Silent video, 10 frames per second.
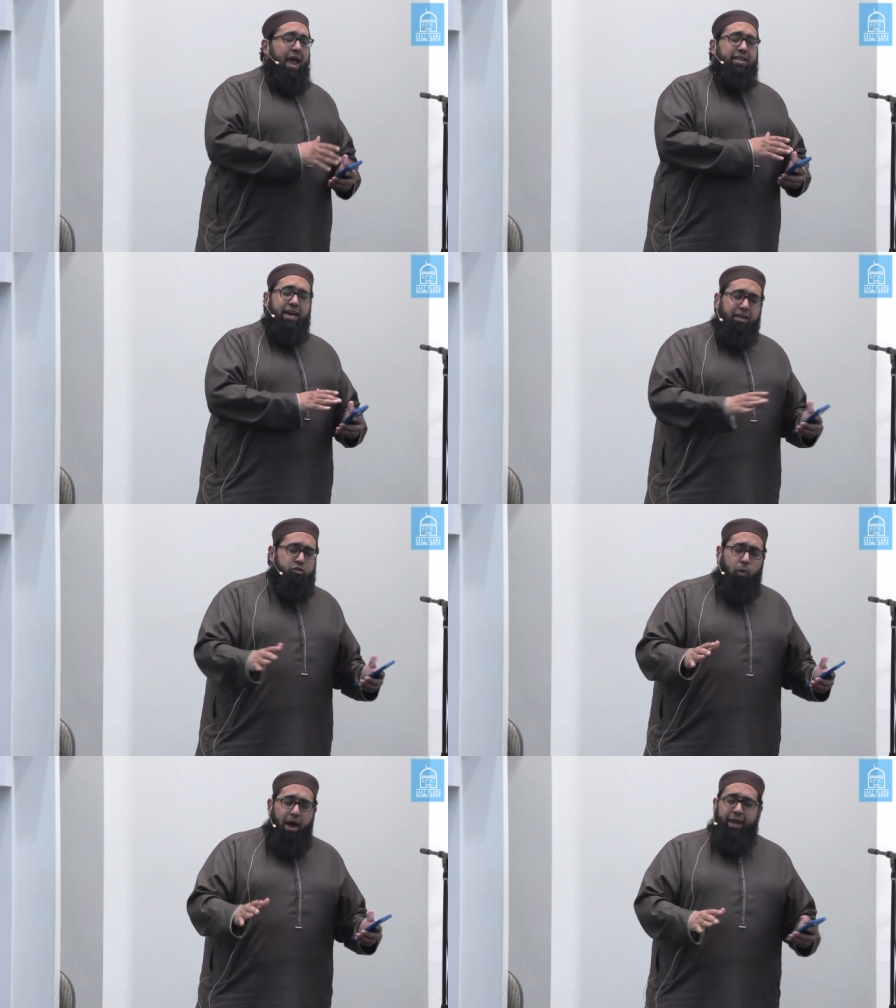And that
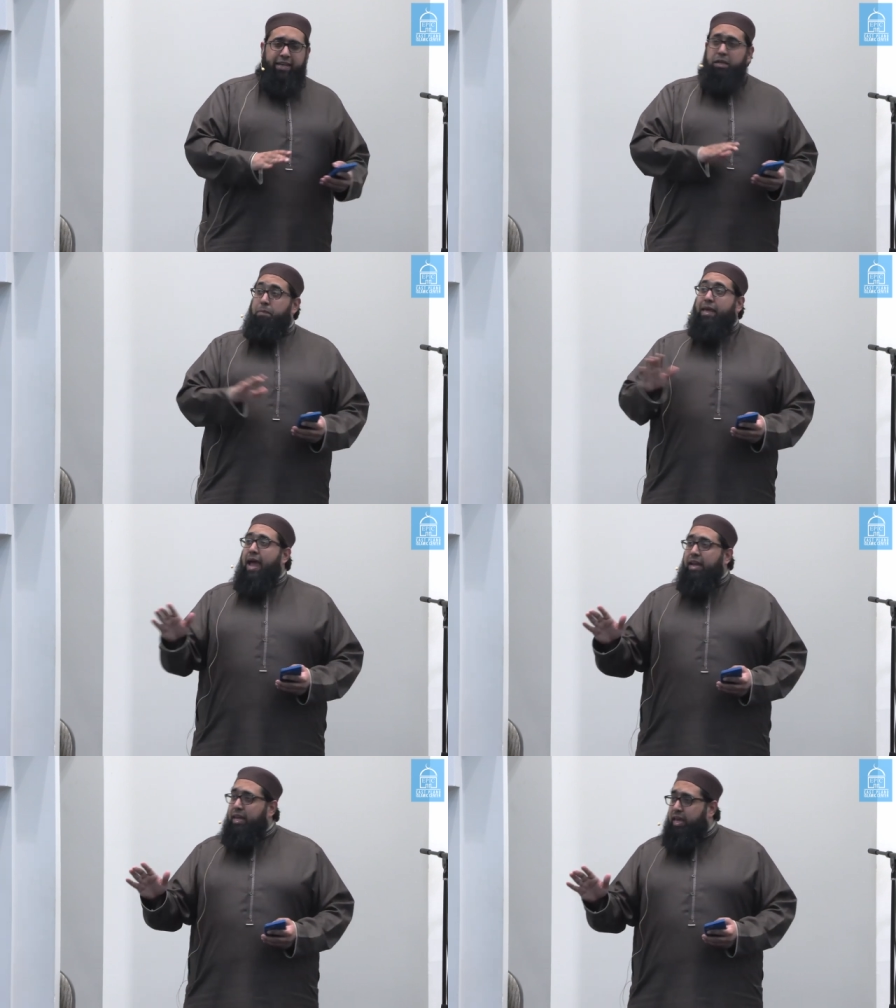is why in the
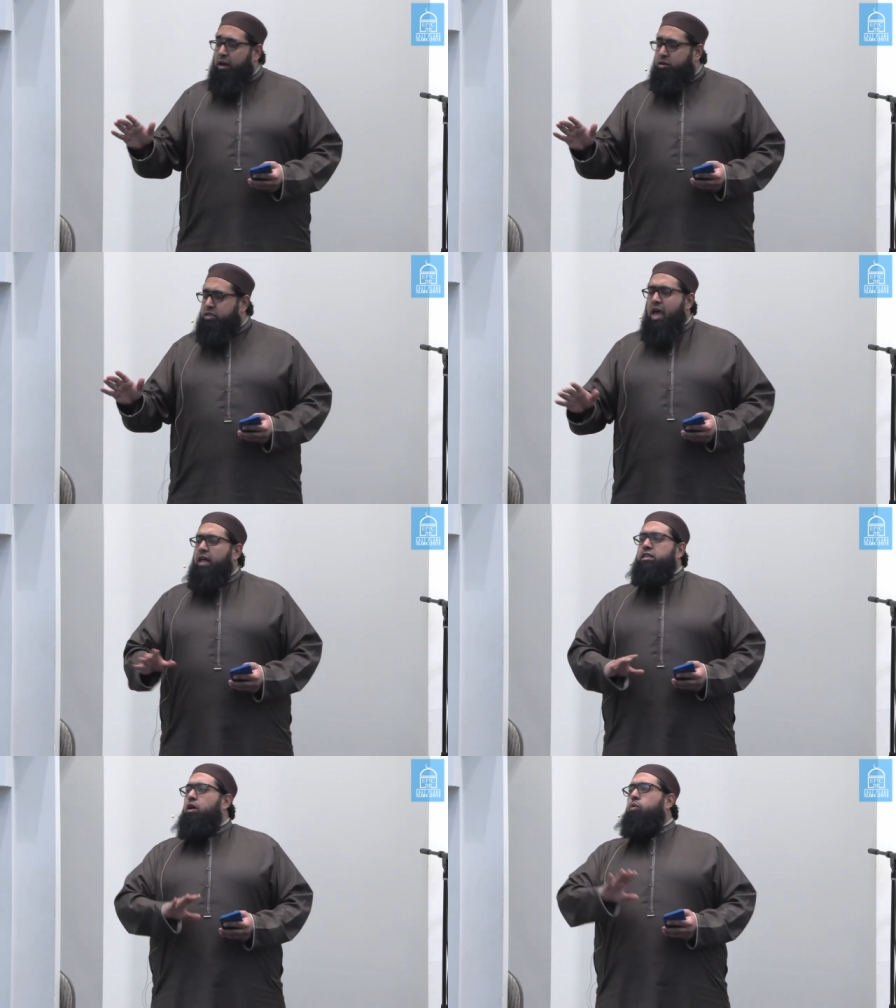beginning years,
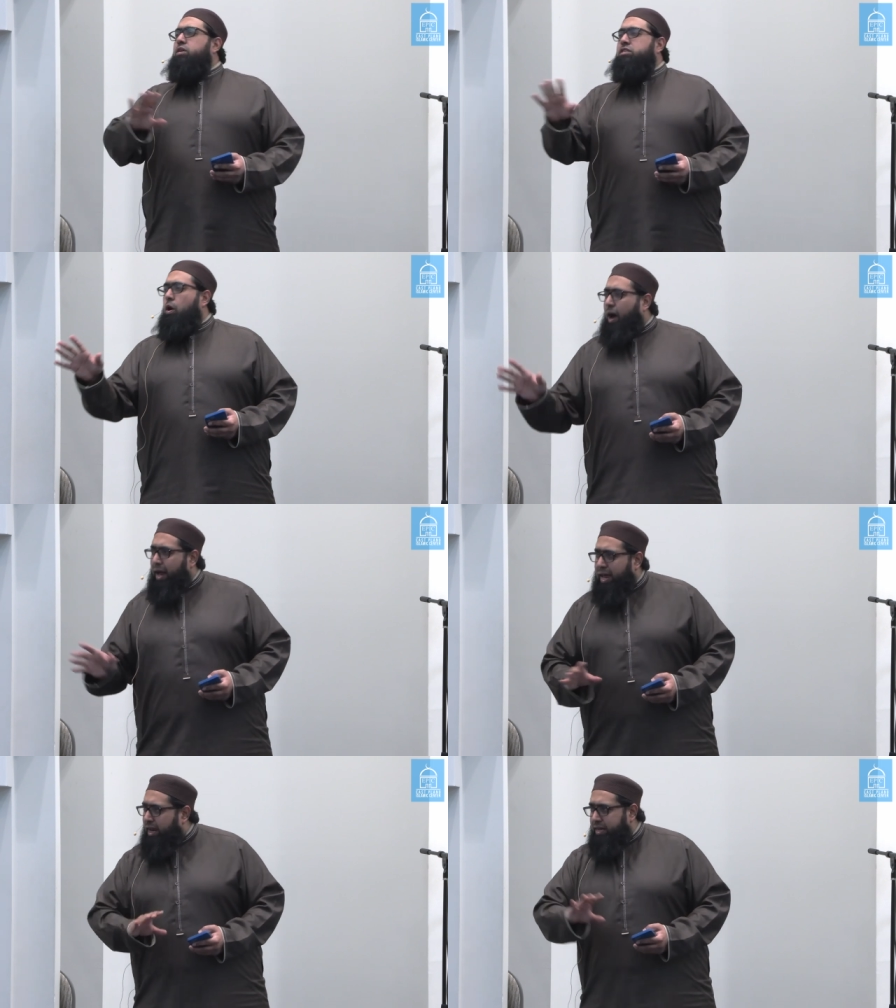there was no
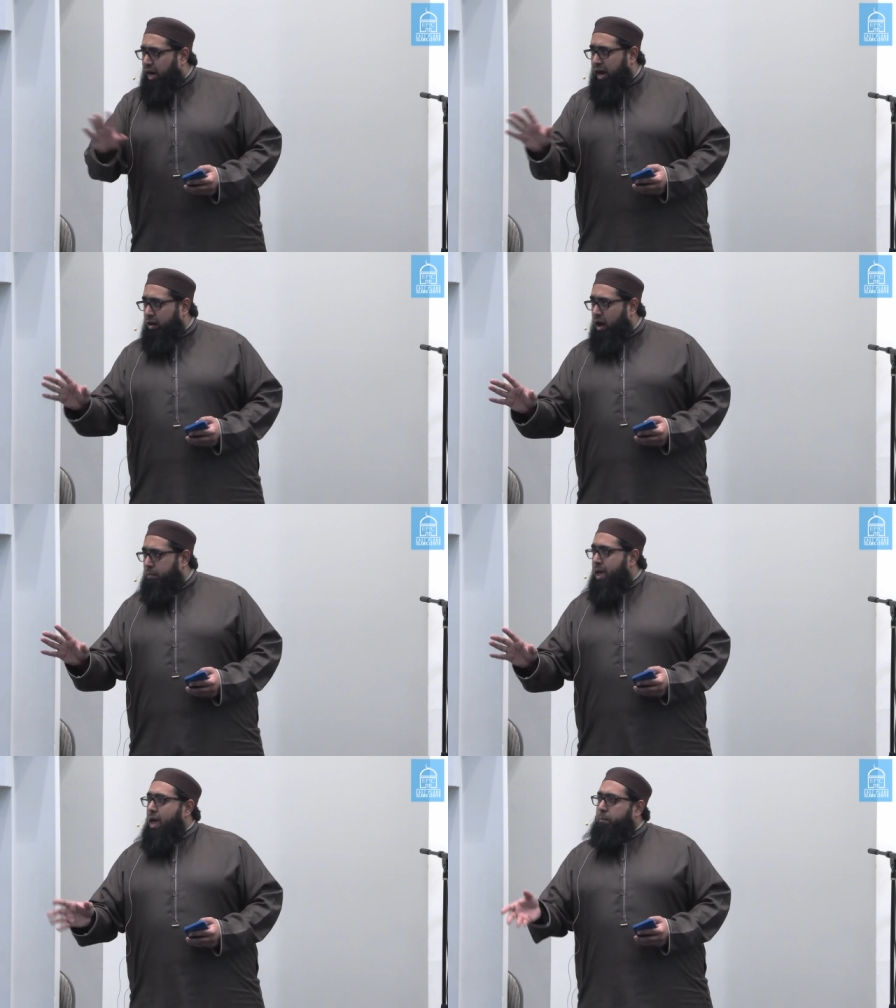halal and haram.